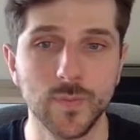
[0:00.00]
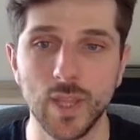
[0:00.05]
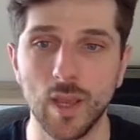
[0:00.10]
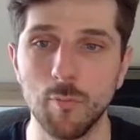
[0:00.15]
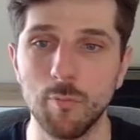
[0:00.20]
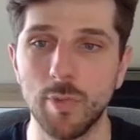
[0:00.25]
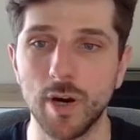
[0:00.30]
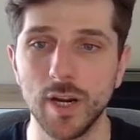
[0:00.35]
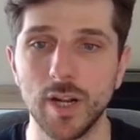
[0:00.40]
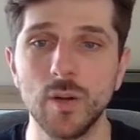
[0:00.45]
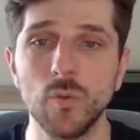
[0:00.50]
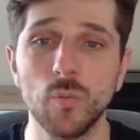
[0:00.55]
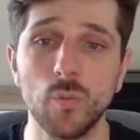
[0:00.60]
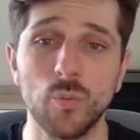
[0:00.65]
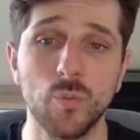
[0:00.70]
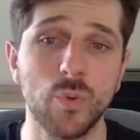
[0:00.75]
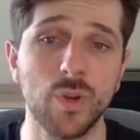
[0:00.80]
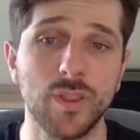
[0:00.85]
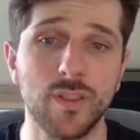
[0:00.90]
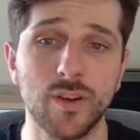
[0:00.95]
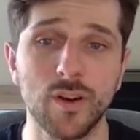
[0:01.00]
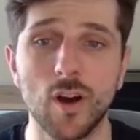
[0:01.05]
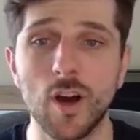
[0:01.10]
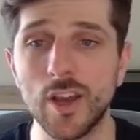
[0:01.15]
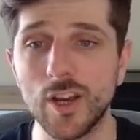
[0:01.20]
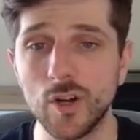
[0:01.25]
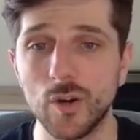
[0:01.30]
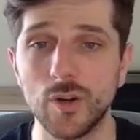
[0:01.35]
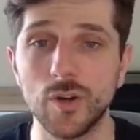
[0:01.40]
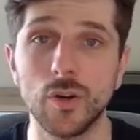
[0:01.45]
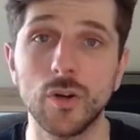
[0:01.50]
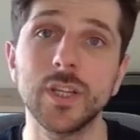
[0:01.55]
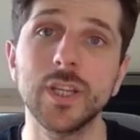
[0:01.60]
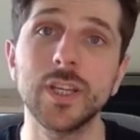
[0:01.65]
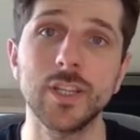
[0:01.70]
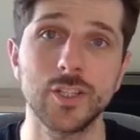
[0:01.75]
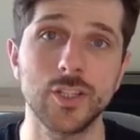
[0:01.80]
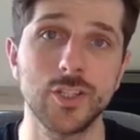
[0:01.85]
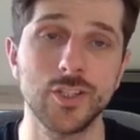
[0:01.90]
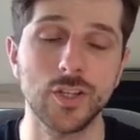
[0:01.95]
a button with an icon on
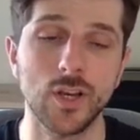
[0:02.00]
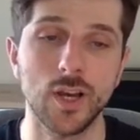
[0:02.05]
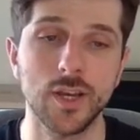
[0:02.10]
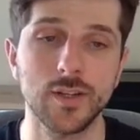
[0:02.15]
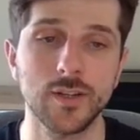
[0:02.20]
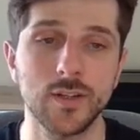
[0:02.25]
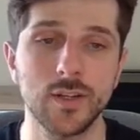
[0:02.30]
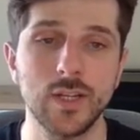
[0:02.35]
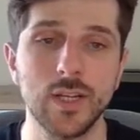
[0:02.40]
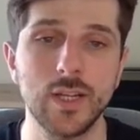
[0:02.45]
each side.